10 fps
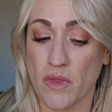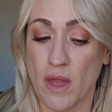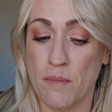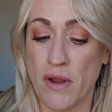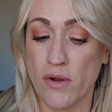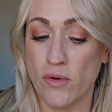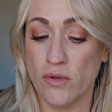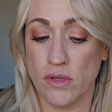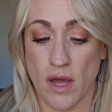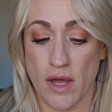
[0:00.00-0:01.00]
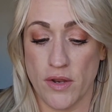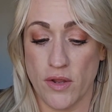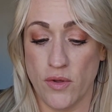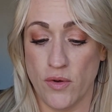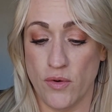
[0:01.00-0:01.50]
Marigold Claude
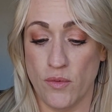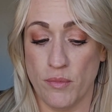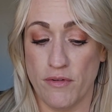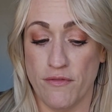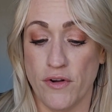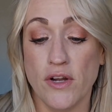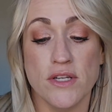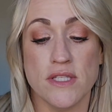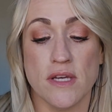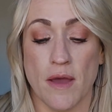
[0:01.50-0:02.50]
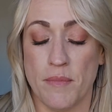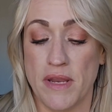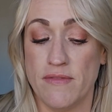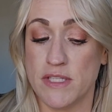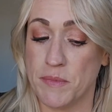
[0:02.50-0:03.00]
who prefers the company
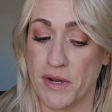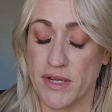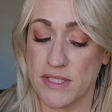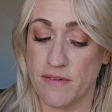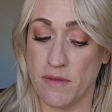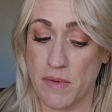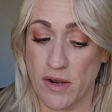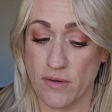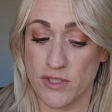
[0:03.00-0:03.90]
of the spirits of the meadow